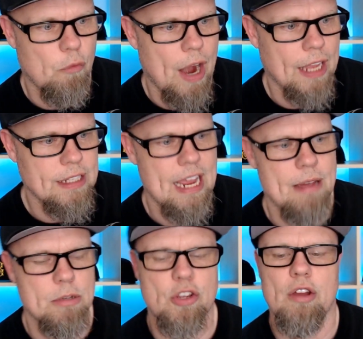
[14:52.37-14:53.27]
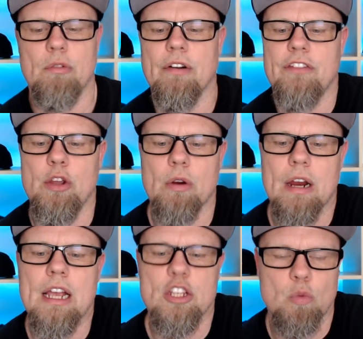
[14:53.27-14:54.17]
ranked Amazon
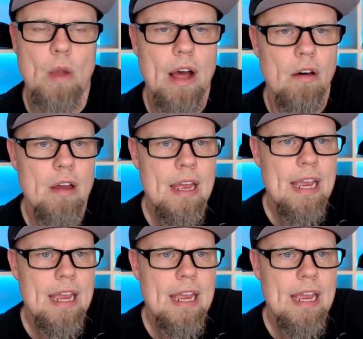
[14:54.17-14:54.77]
reviewer as well,